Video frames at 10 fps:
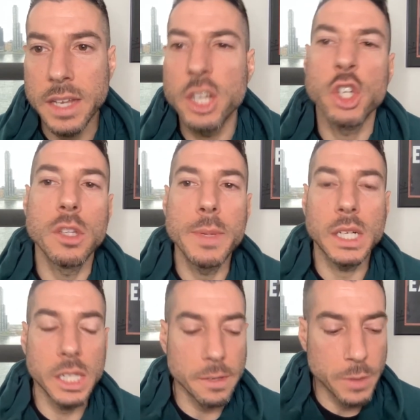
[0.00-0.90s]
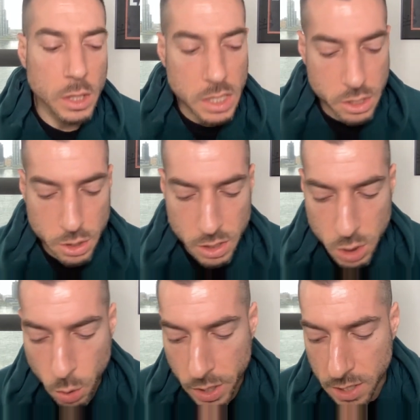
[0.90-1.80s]
And just to be clear for your listeners in the
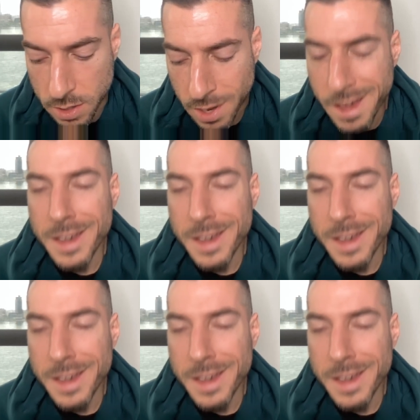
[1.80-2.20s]
audience,